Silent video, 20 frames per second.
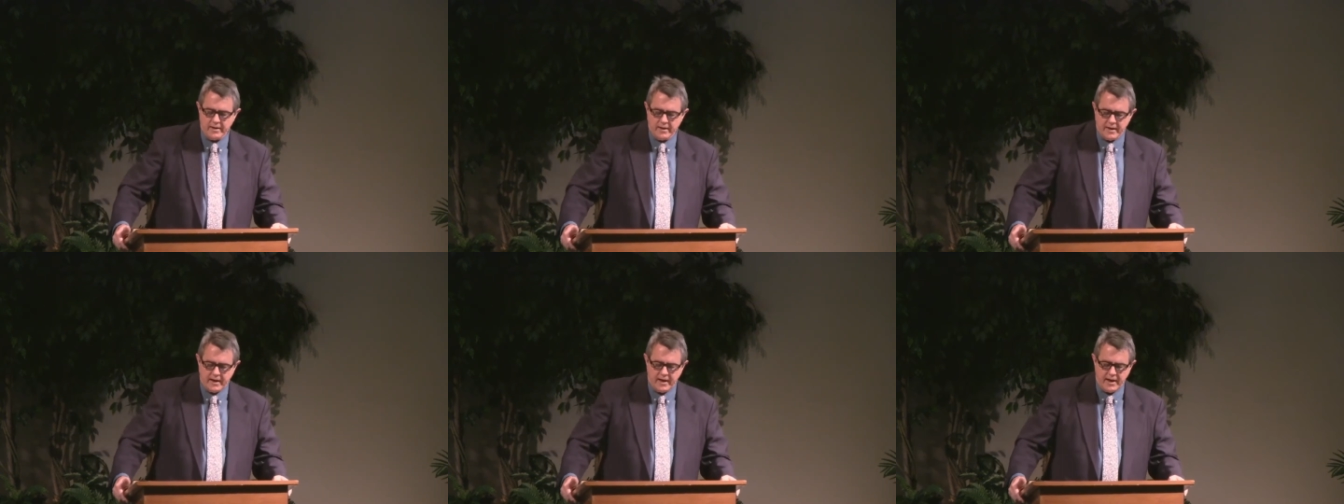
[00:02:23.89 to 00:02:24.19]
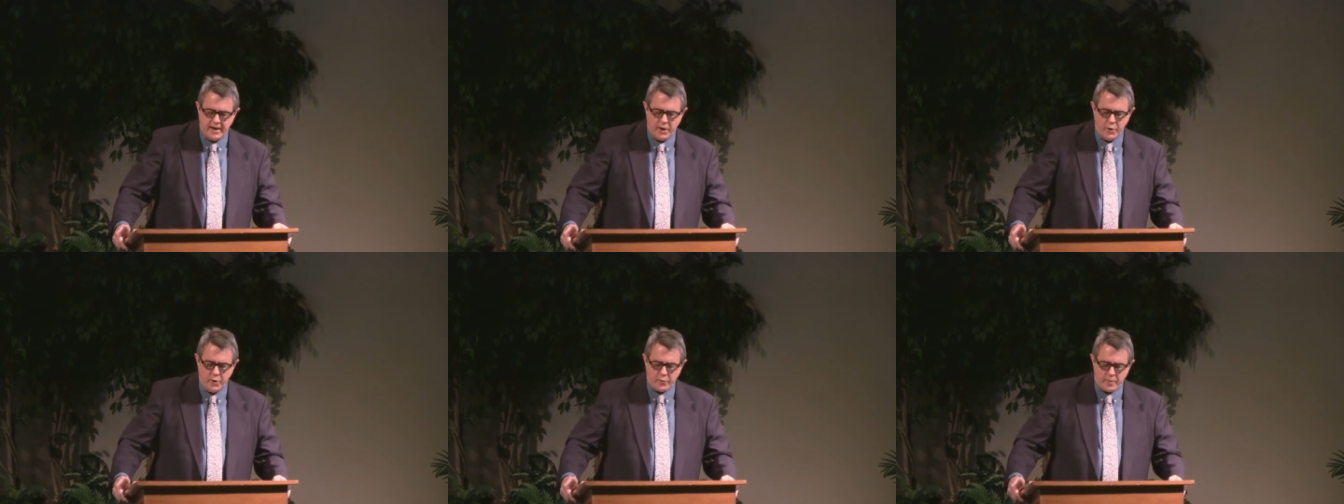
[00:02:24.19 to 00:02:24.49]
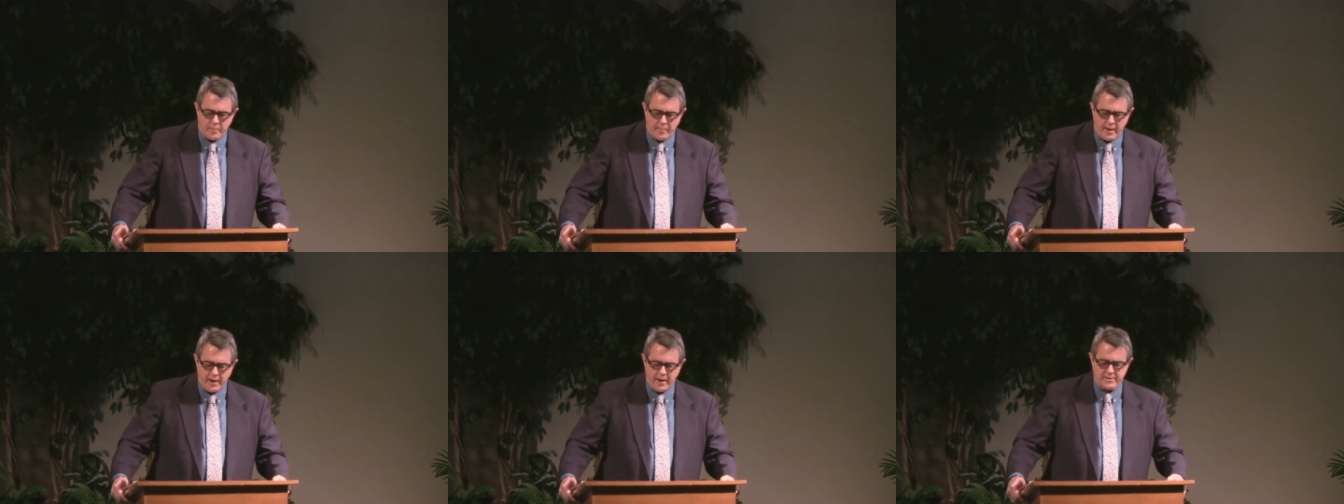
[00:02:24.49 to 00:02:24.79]
he who
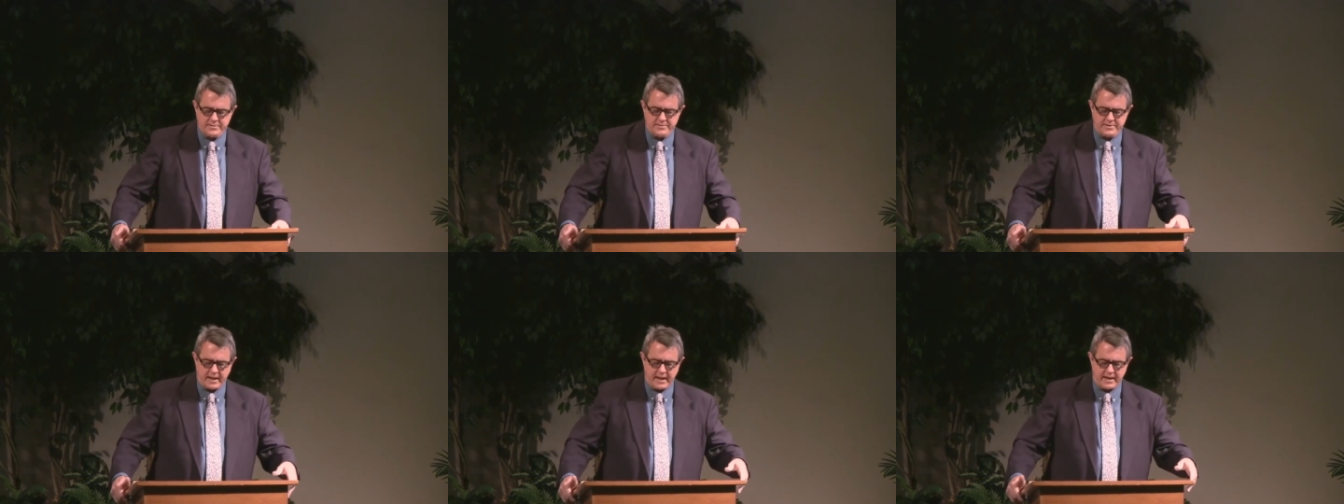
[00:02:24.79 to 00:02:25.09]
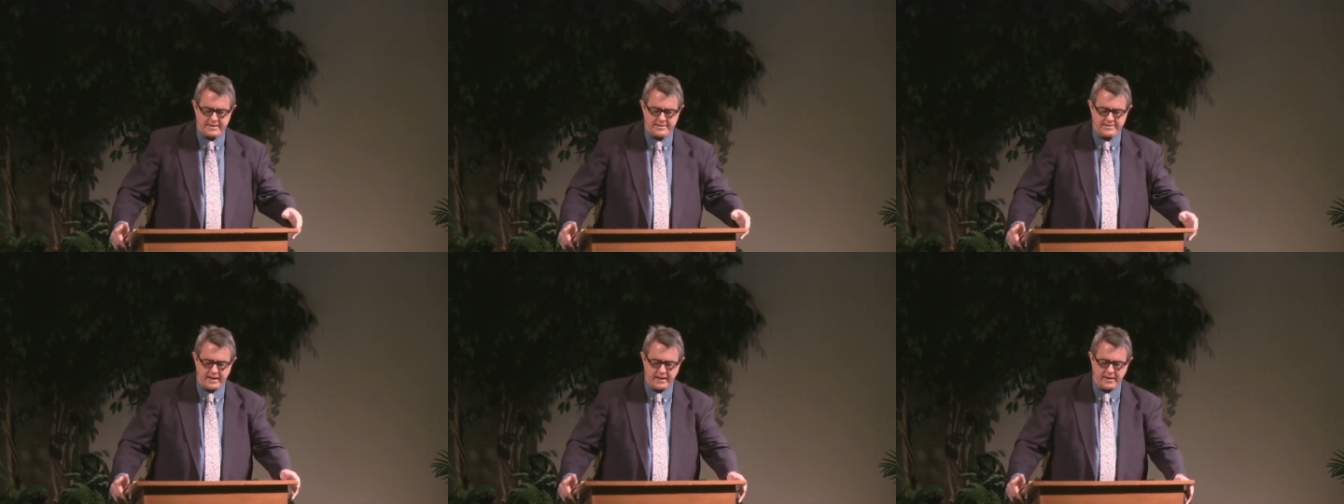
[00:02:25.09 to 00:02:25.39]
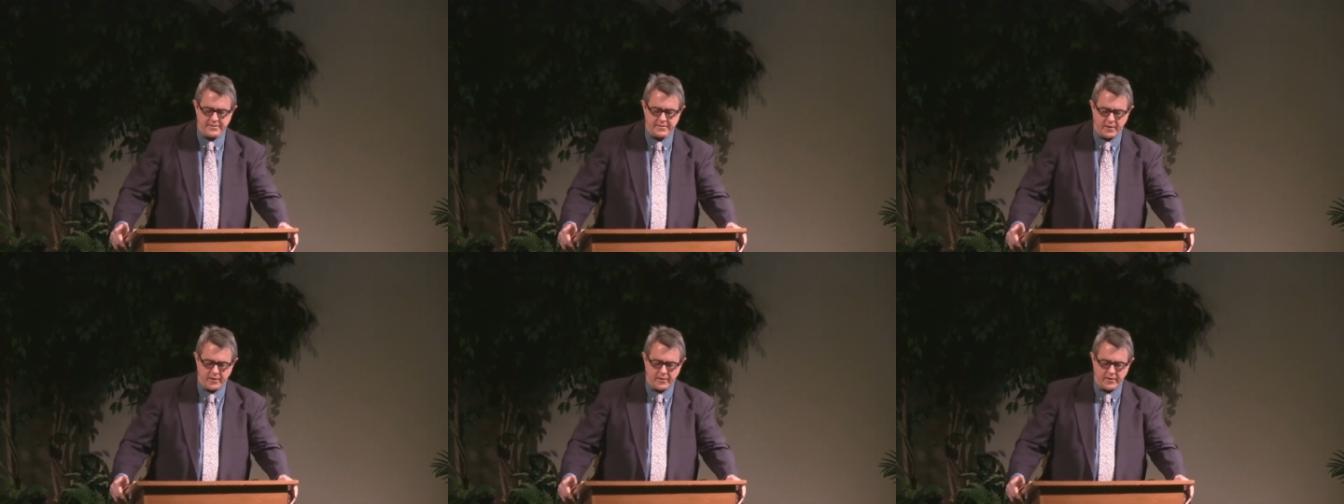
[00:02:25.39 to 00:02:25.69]
rebels against the
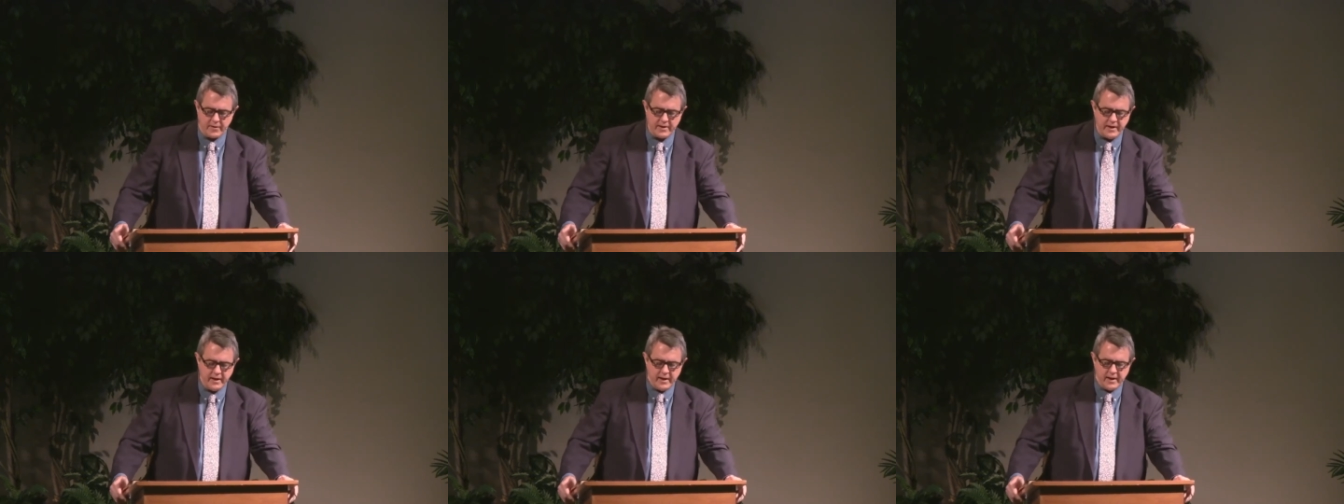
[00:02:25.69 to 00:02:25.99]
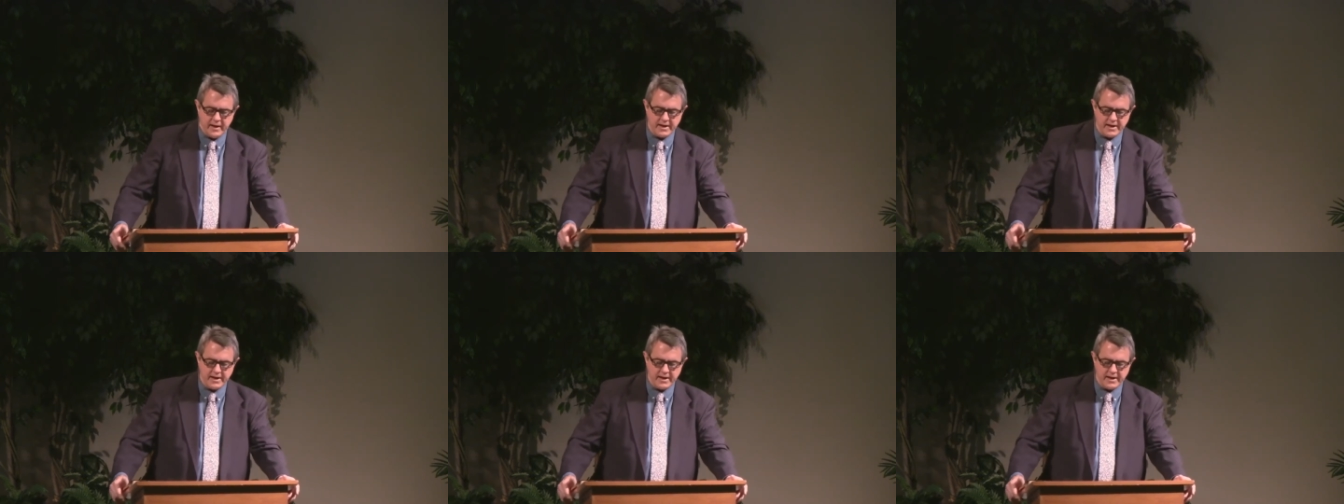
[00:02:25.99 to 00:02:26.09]
authority